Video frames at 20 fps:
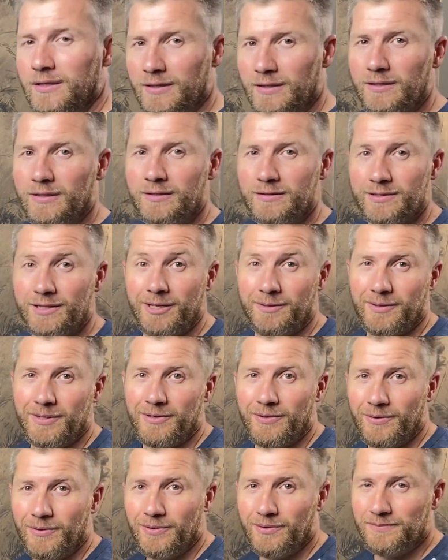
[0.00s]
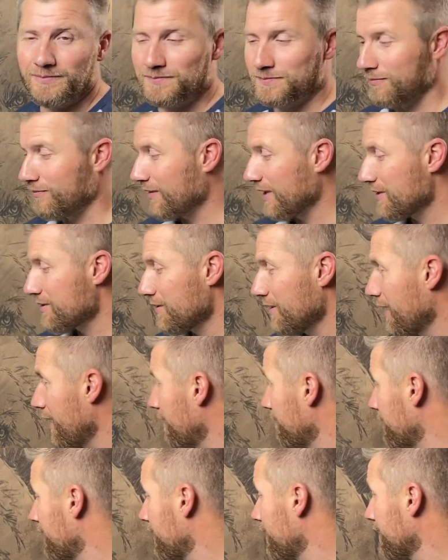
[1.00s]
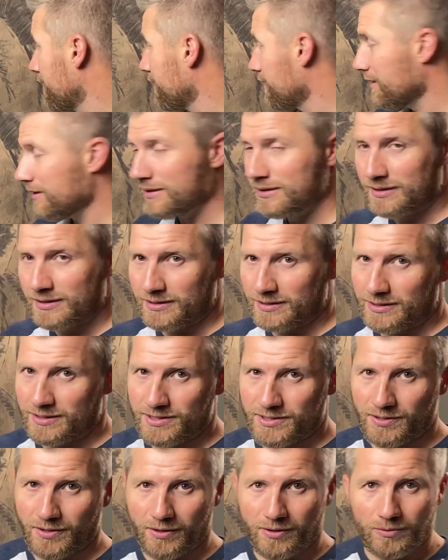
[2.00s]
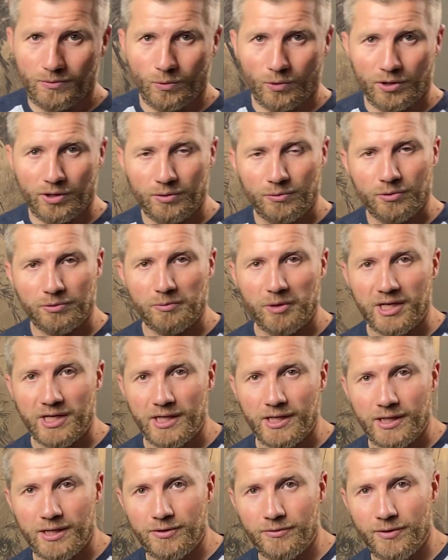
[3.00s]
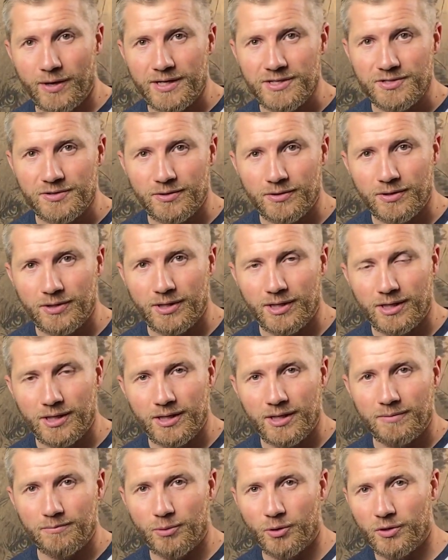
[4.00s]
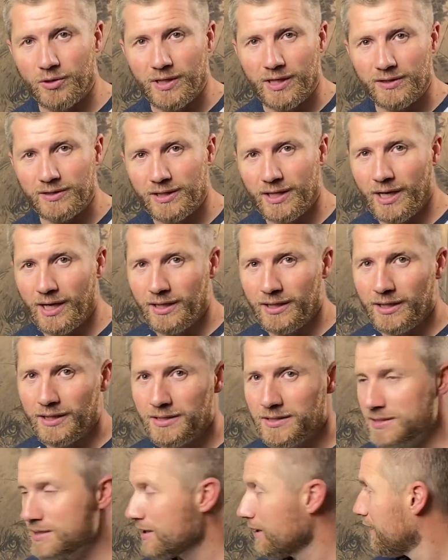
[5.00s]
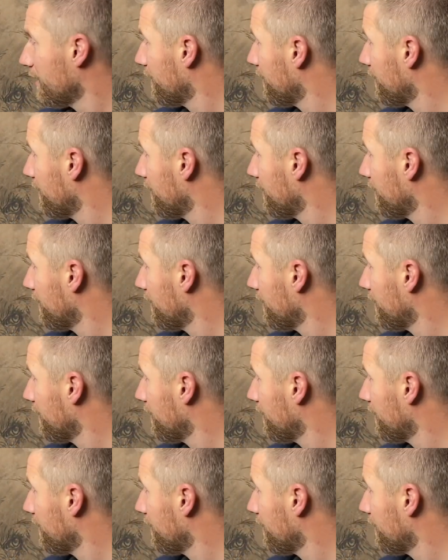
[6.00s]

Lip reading: It's going to be cool. So now I'm going to start working with my kneaded eraser and pulling out the highlights.